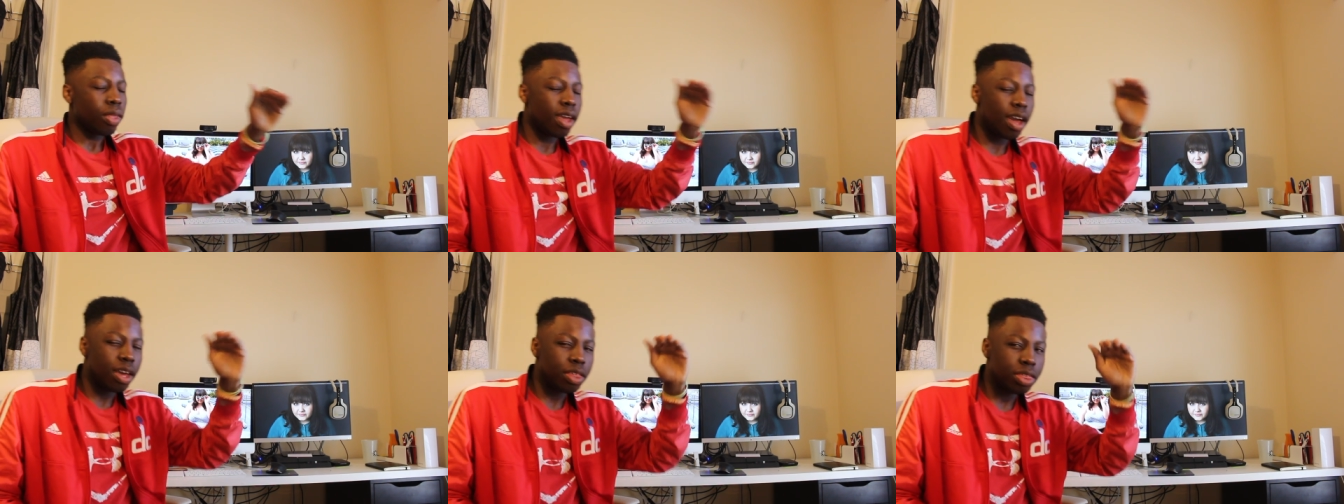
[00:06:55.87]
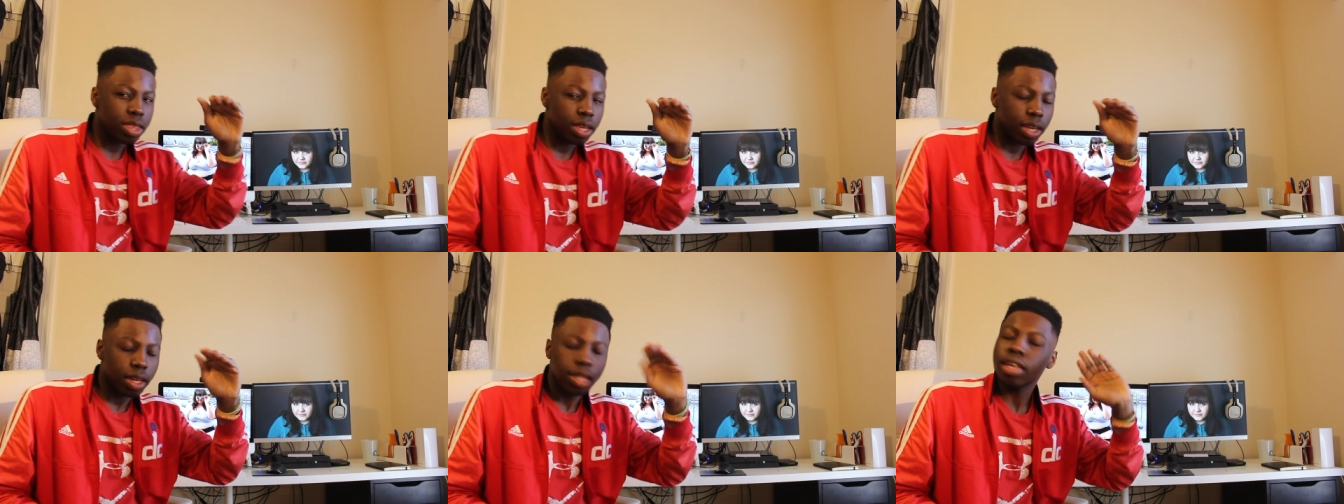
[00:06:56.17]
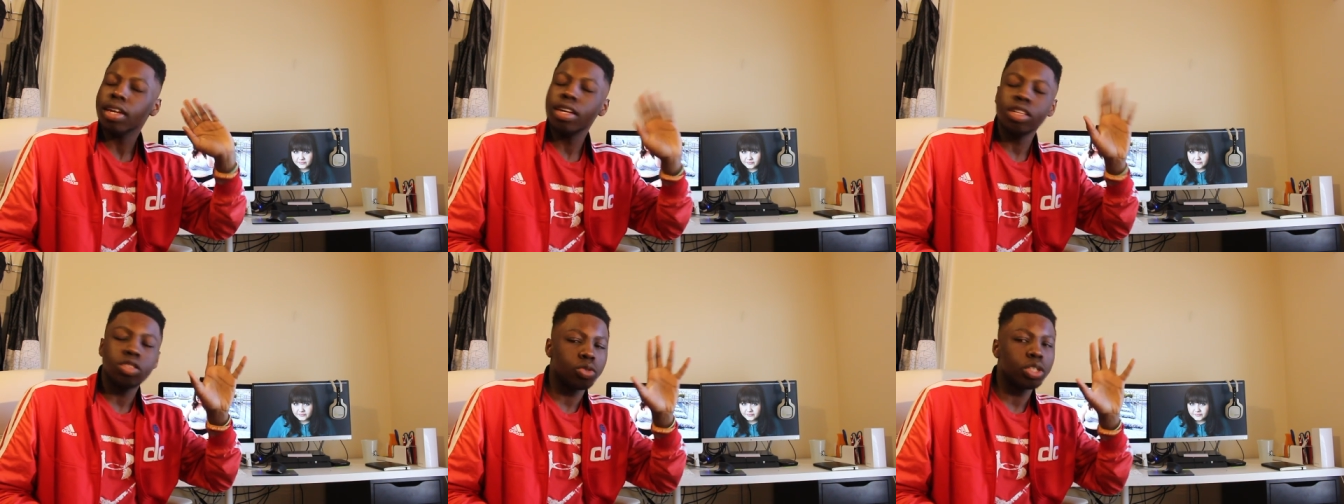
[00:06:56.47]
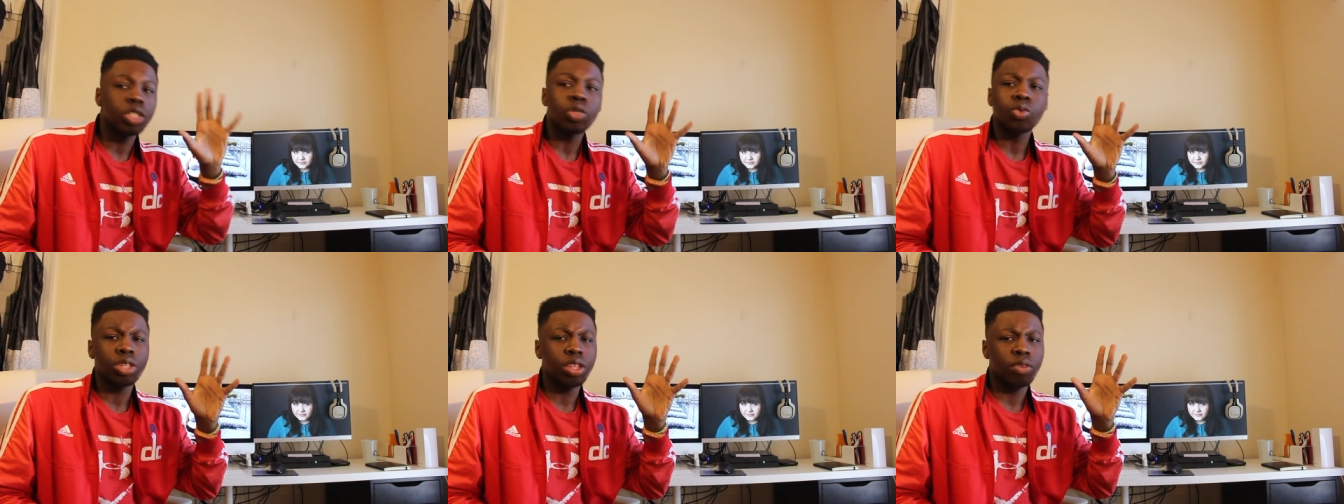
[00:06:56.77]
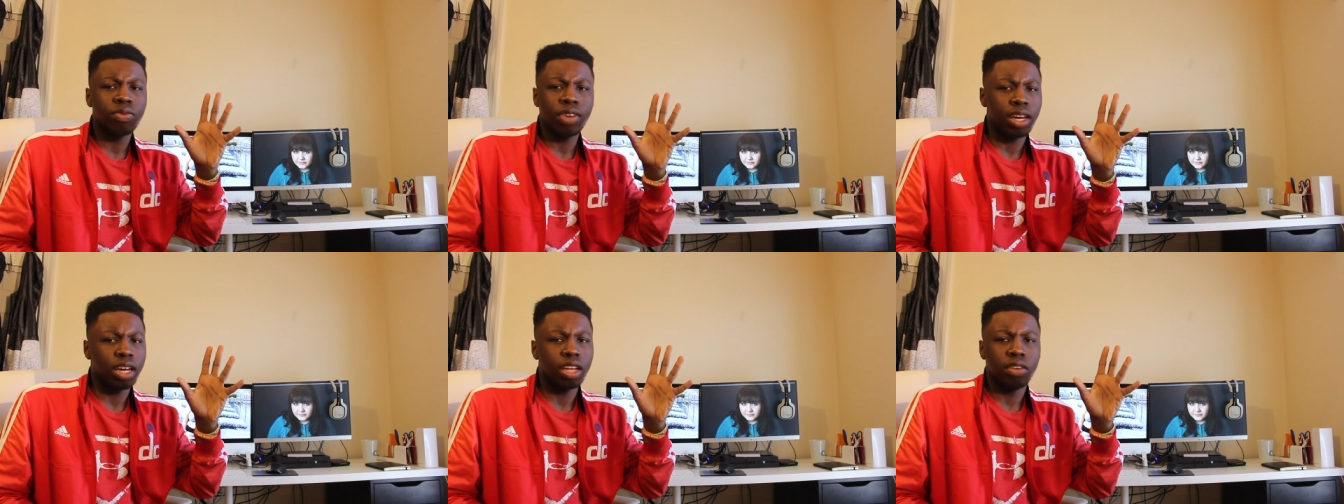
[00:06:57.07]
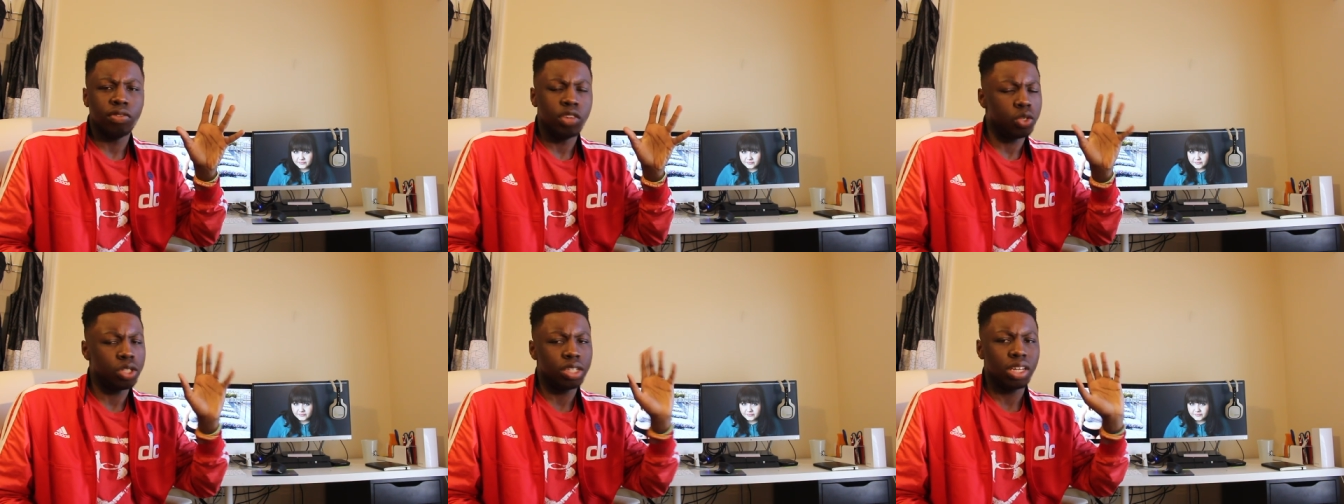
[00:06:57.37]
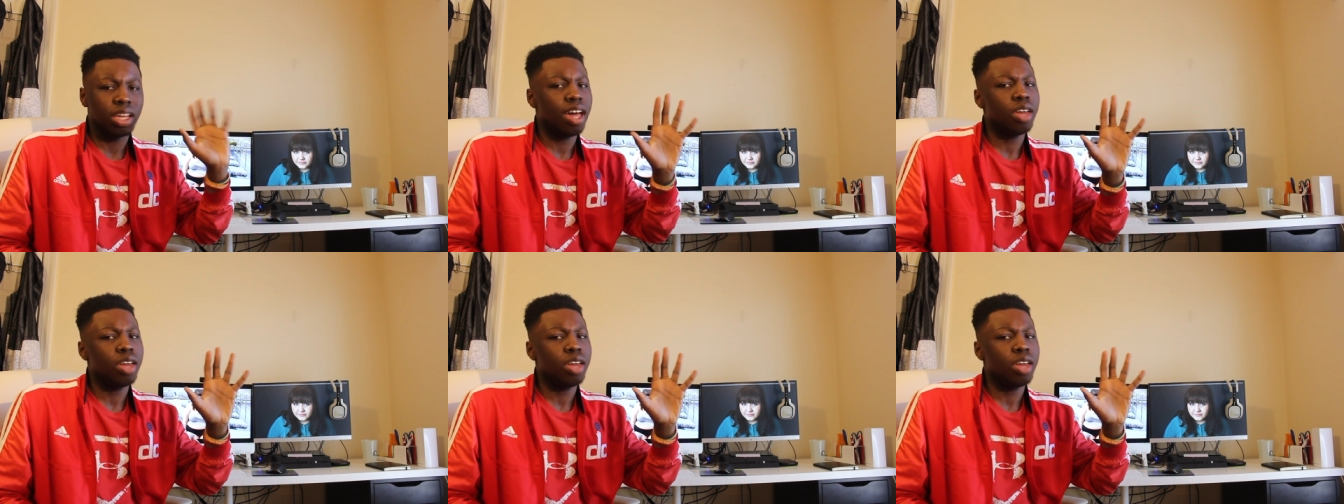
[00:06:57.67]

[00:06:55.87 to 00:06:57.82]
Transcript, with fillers: I think it's really confusing.